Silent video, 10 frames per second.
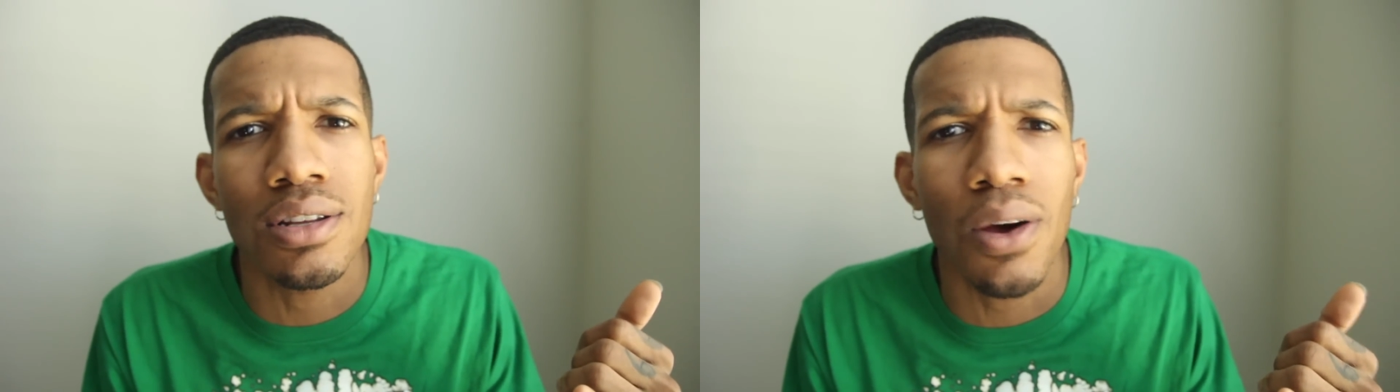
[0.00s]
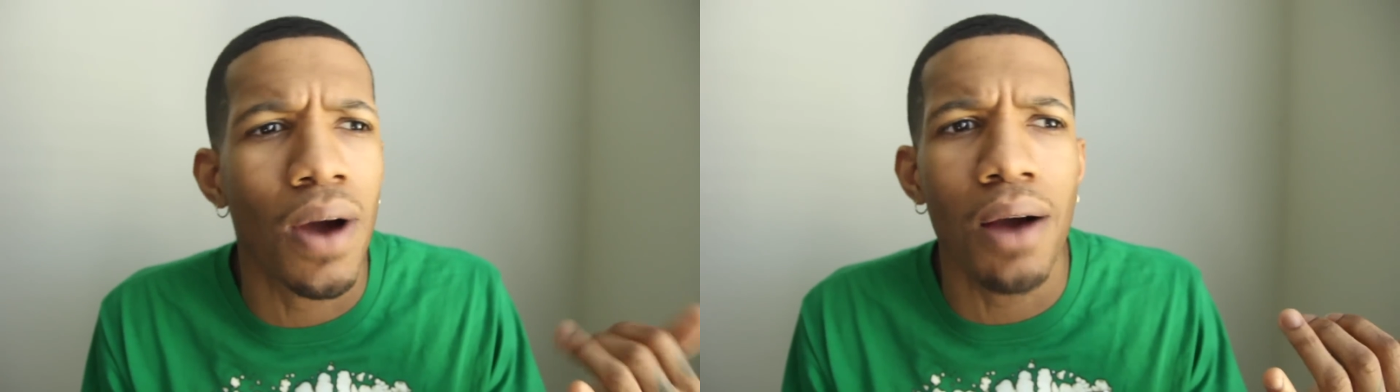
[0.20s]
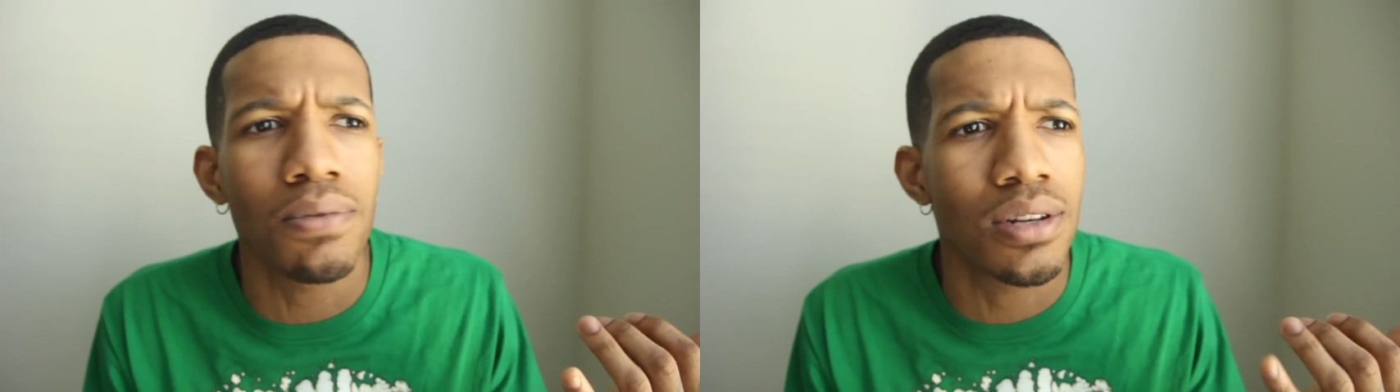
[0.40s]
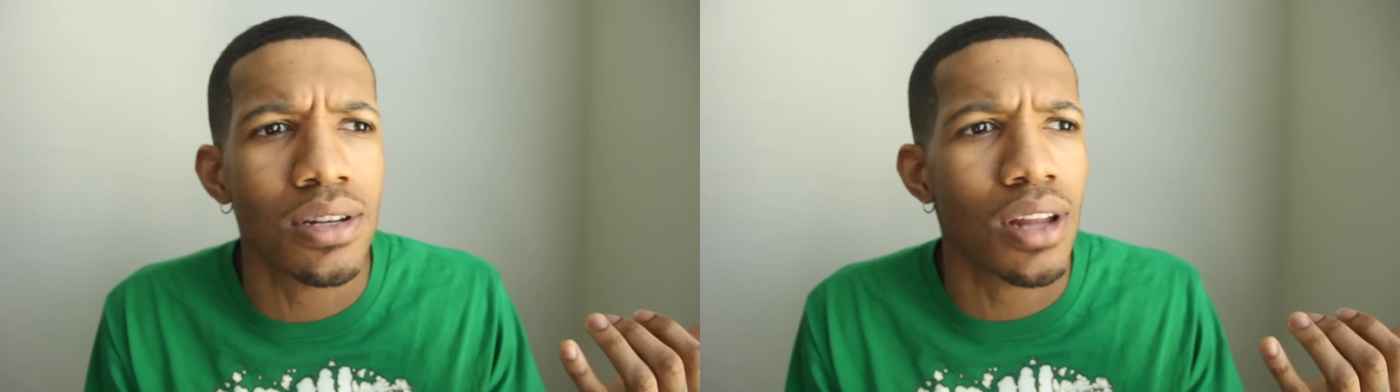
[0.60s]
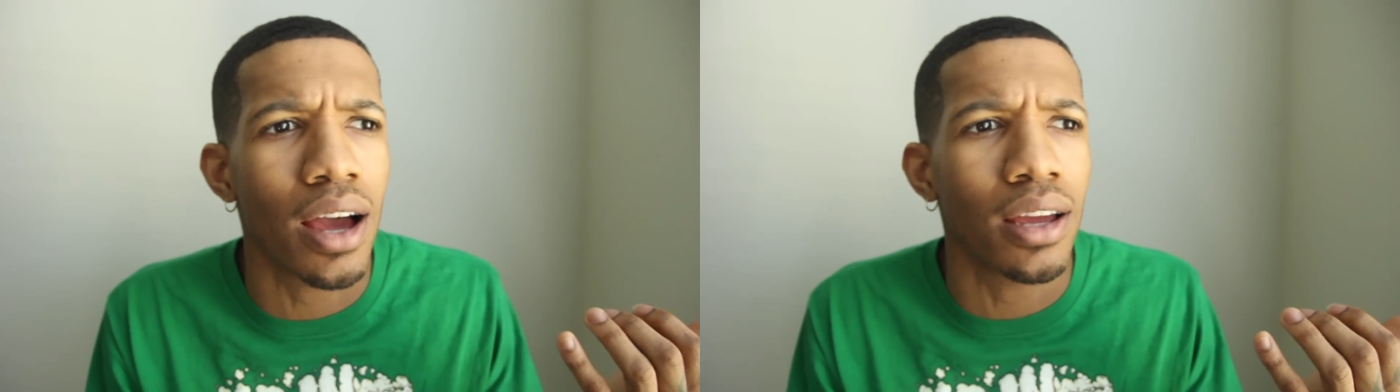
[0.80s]
So I was
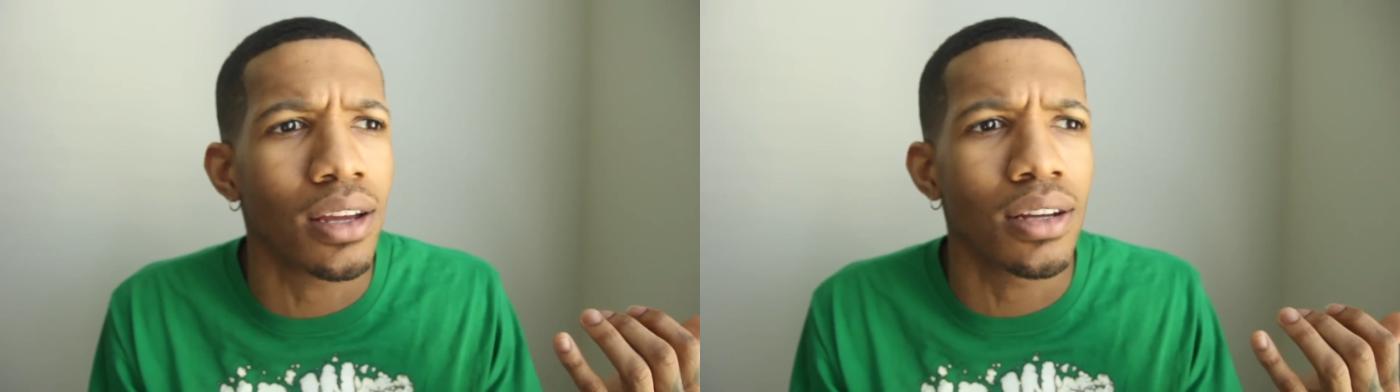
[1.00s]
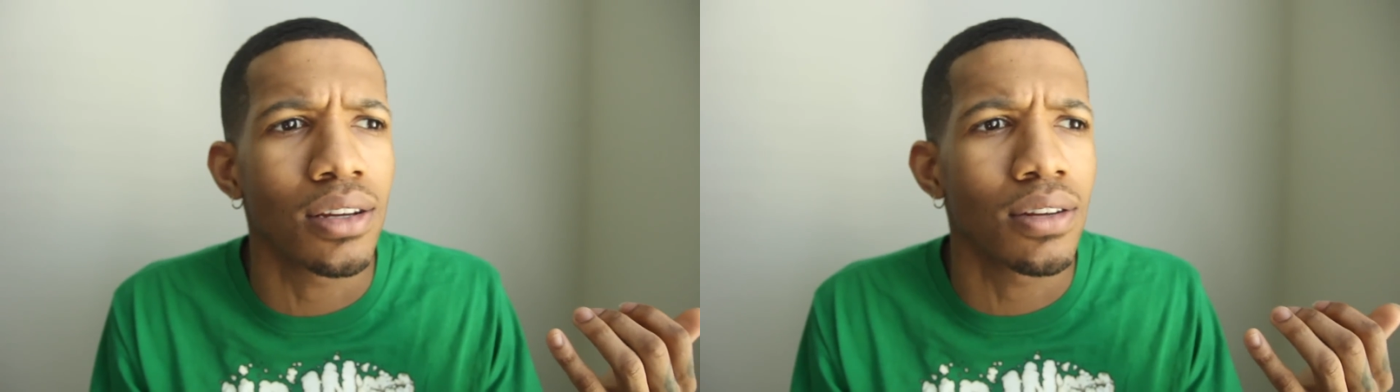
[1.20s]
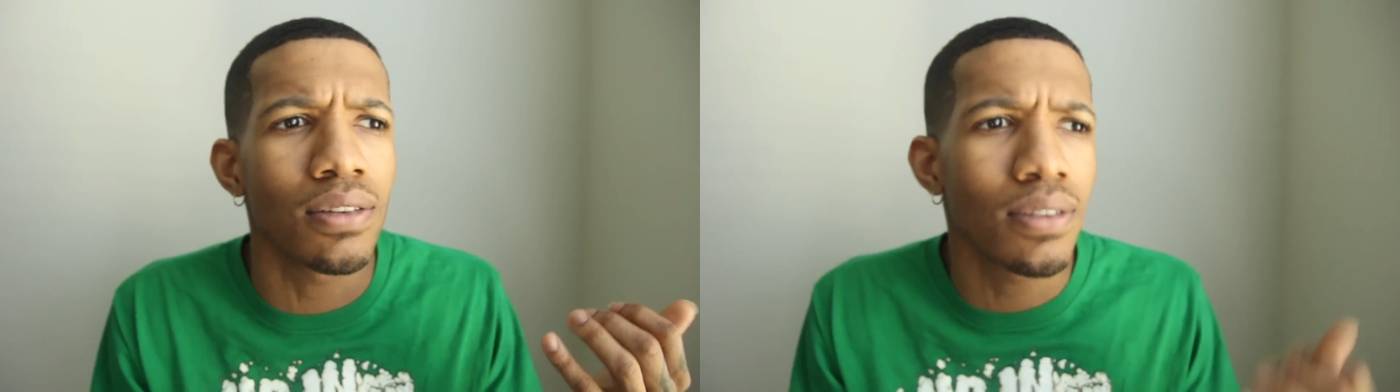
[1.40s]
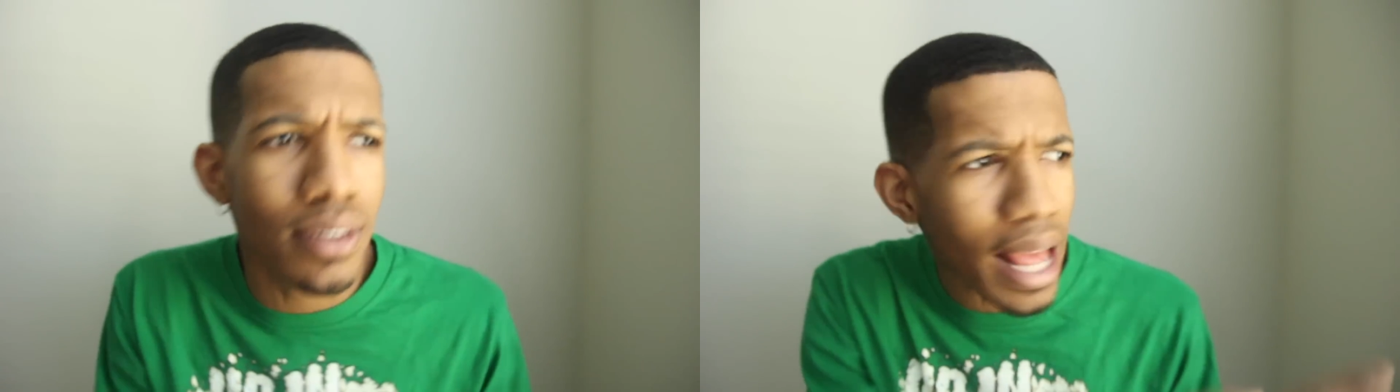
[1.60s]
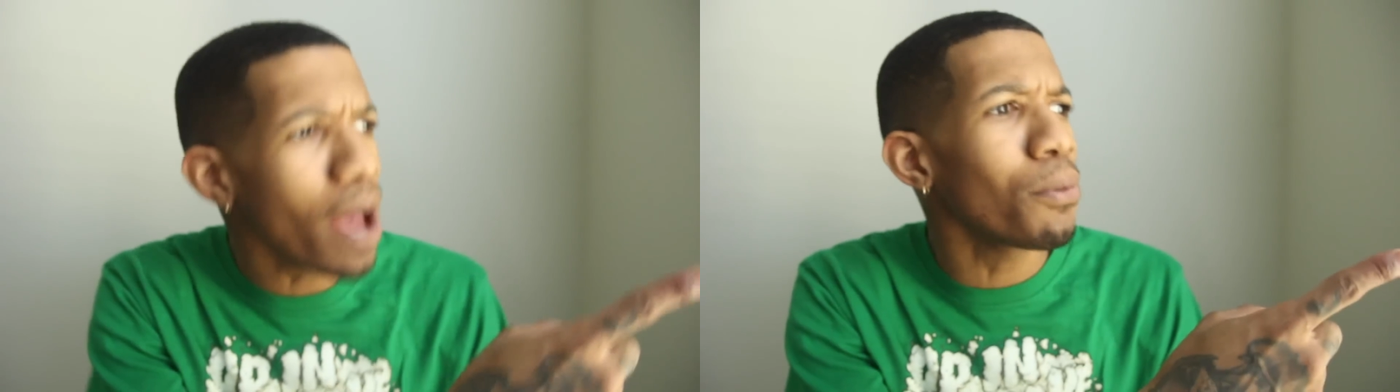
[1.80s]
just like,
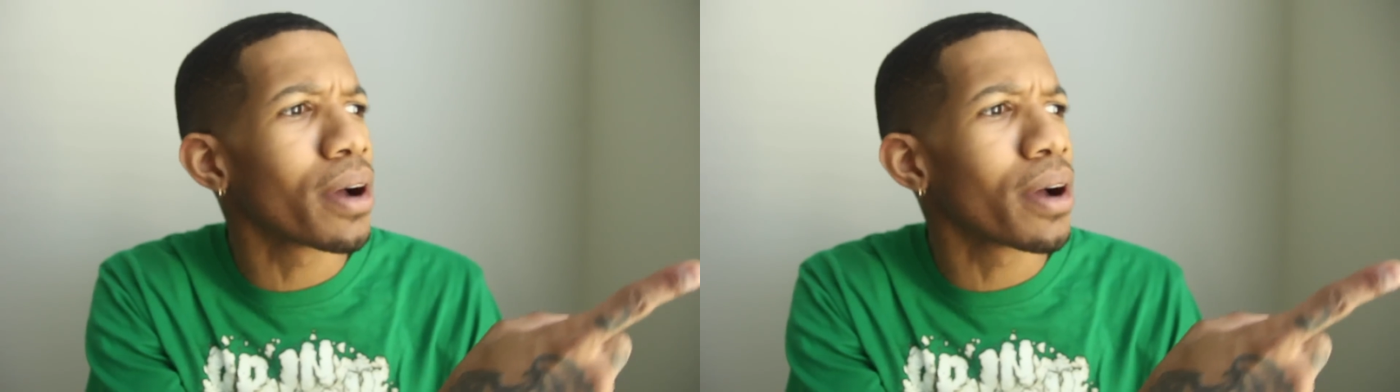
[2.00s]
that